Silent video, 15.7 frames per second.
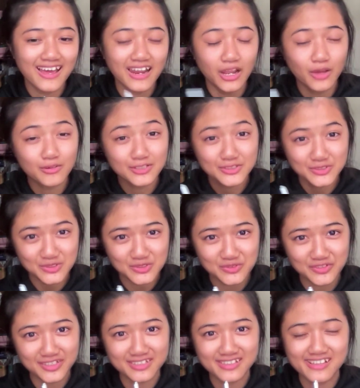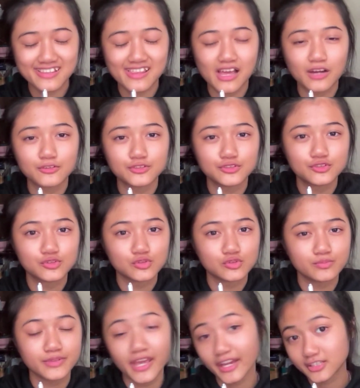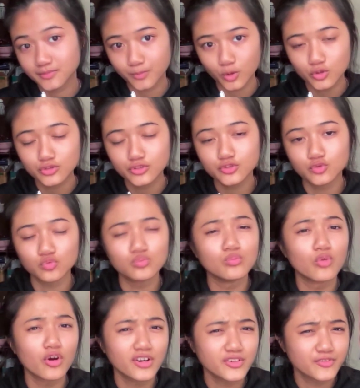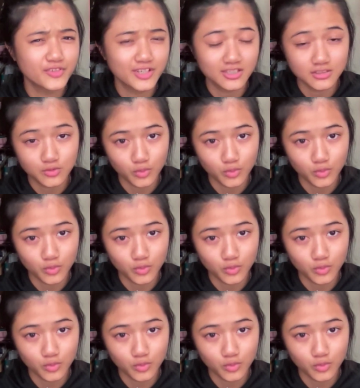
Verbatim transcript: Level two will allow you to be exposed to more difficult